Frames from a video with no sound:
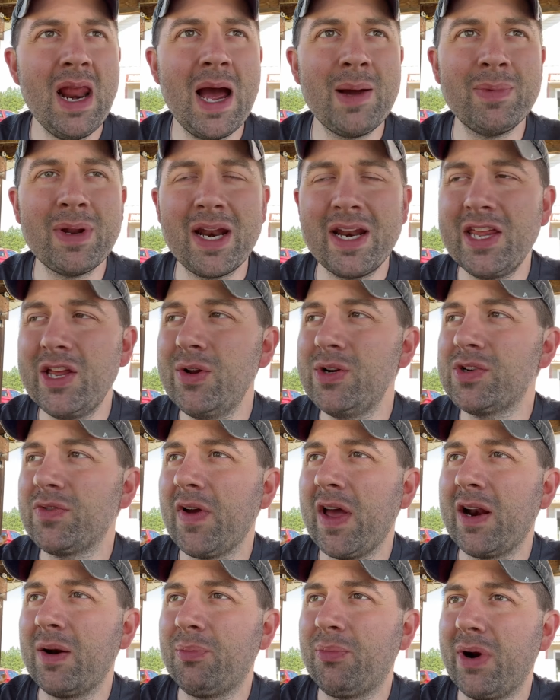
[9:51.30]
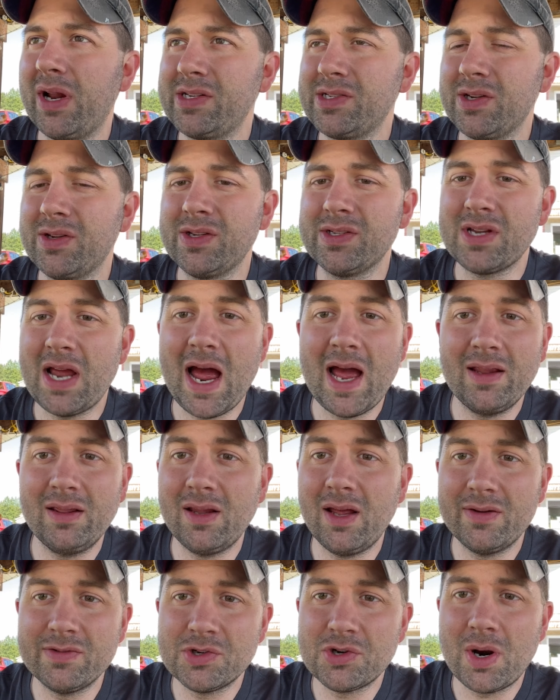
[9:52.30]
I'm not a huge fan of pretzels. I
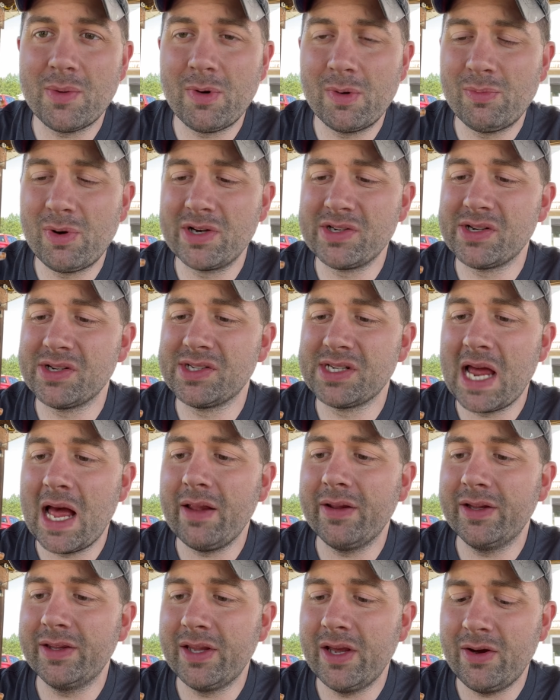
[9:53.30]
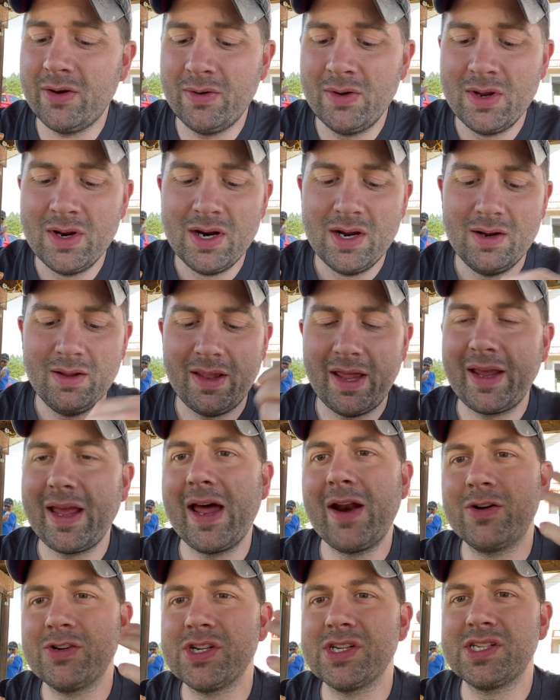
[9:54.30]
love strawberry pretzel salad though. Like
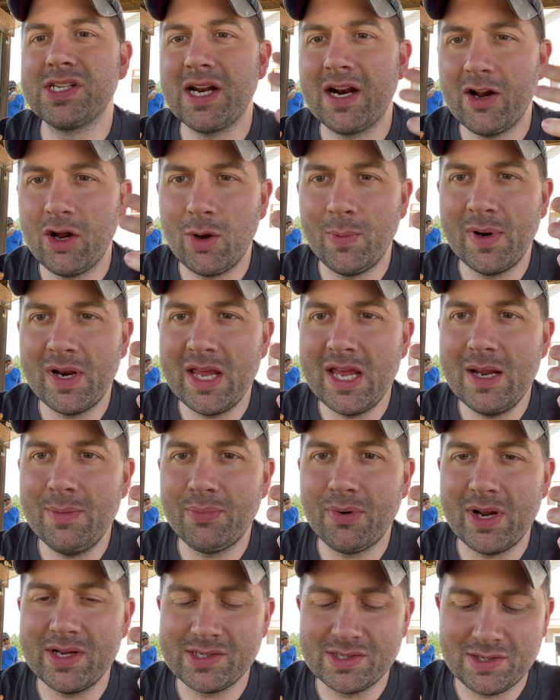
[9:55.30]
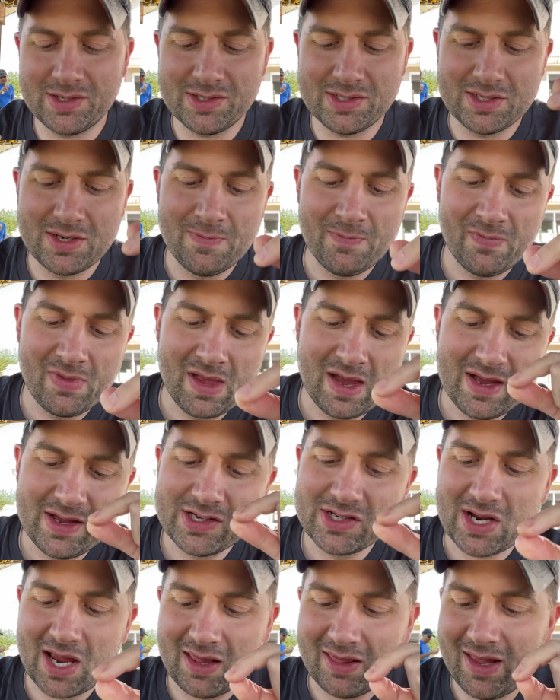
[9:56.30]
I don't just sit at home and eat pretzels,
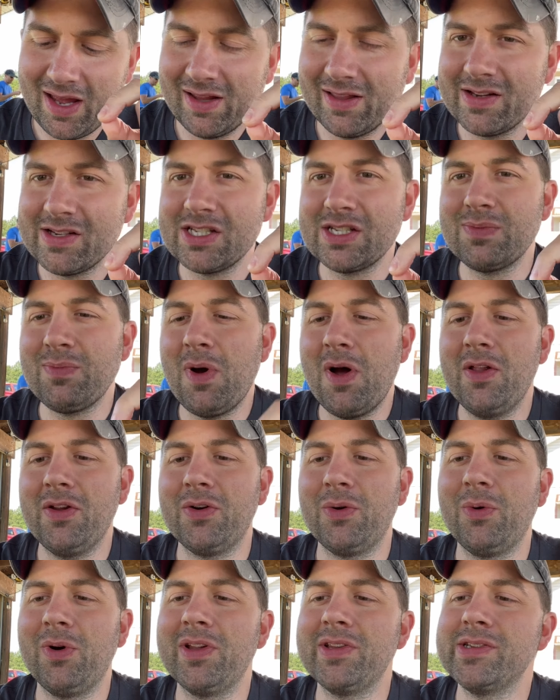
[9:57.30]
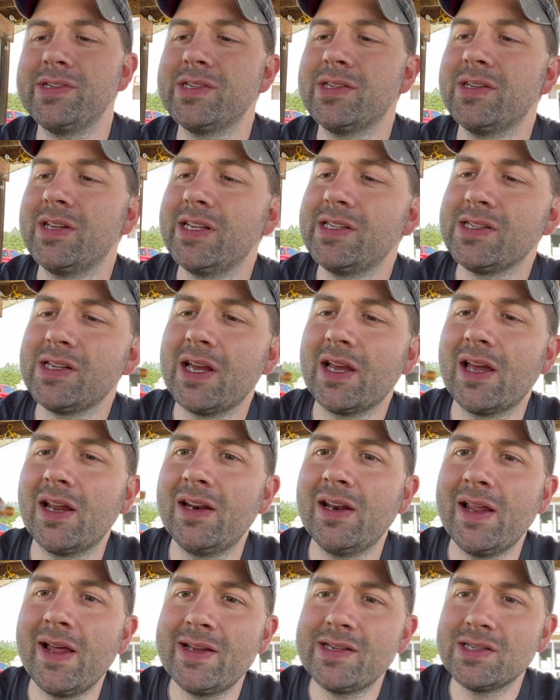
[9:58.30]
so I like the smaller ones. It's like a
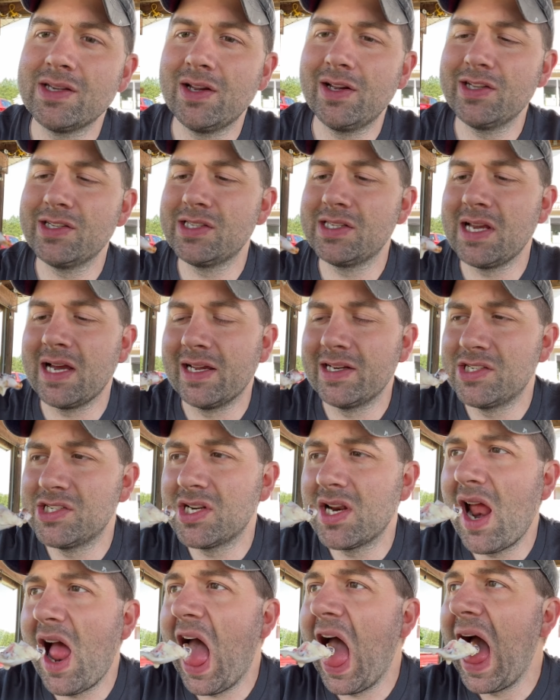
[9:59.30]
nice little touch.